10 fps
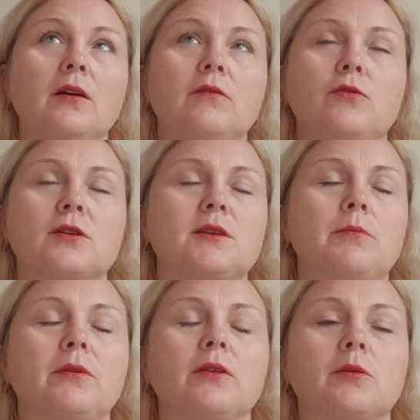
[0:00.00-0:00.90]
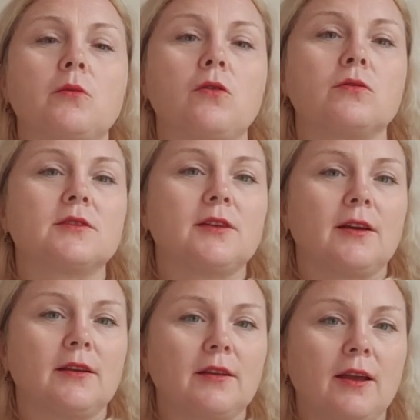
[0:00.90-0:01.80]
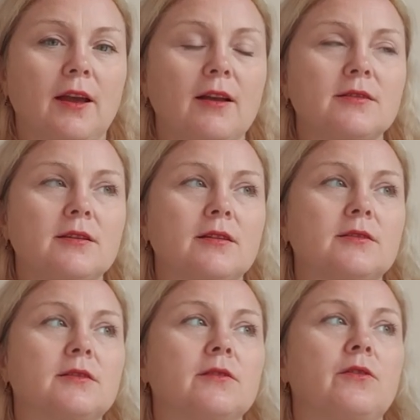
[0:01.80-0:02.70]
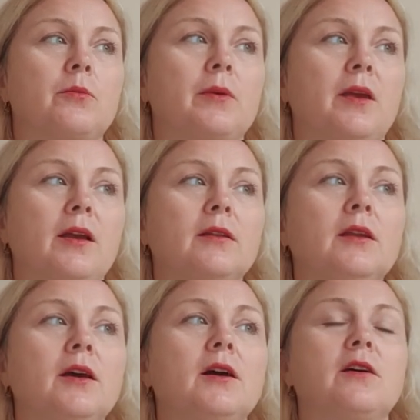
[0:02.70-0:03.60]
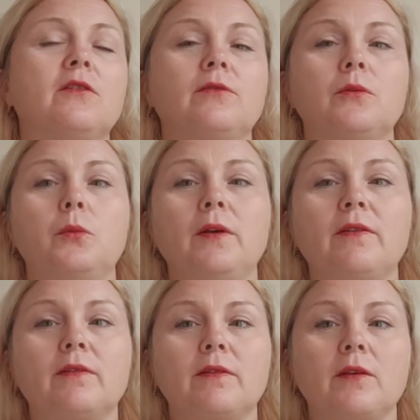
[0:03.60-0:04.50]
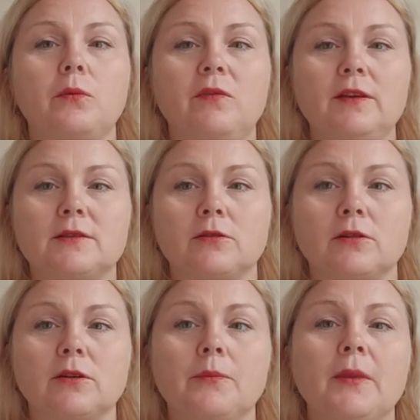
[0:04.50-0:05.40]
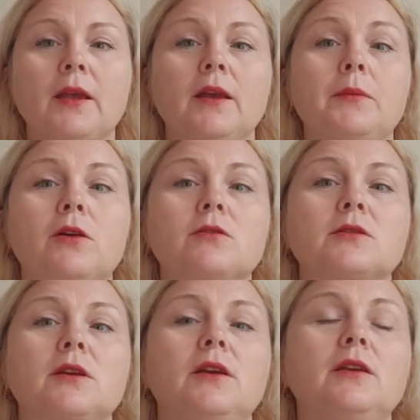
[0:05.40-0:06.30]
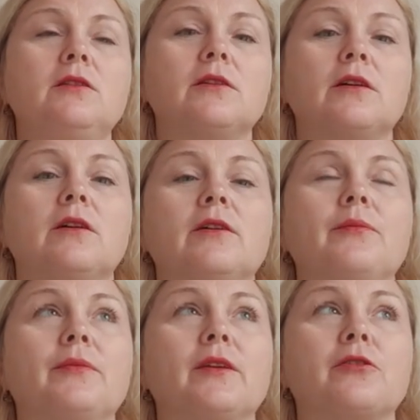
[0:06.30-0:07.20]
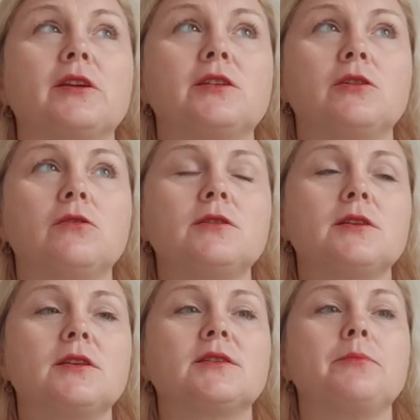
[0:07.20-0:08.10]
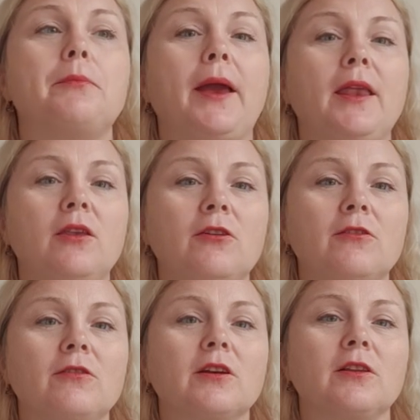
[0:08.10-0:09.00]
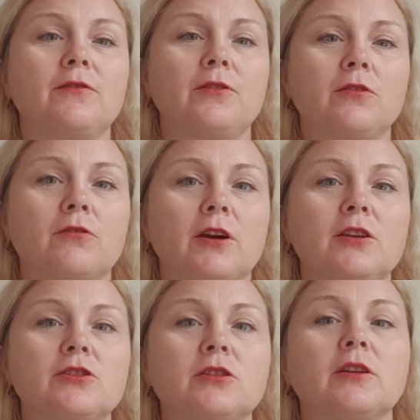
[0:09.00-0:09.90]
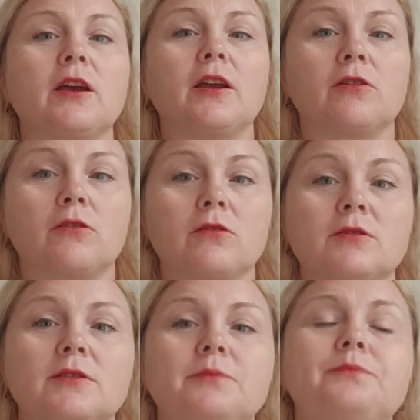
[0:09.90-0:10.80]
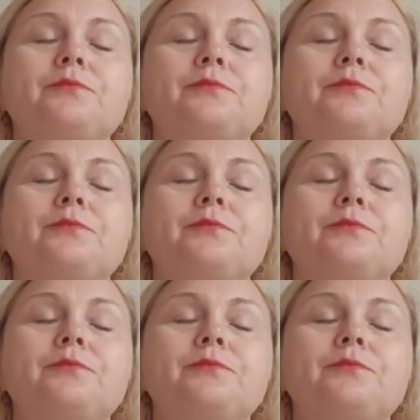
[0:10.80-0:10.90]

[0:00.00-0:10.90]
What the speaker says: for example, remote site access VPN with the wizard, because it reduces manual configuration errors.